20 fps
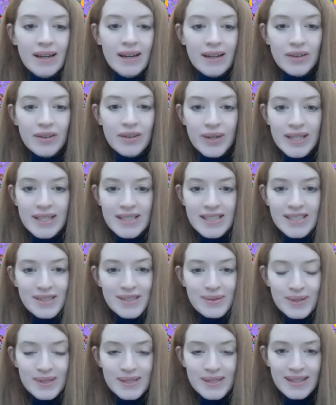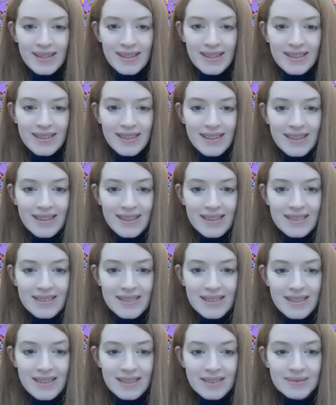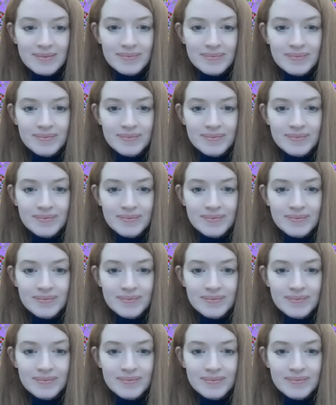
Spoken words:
And Craig, did you want to add anything to that?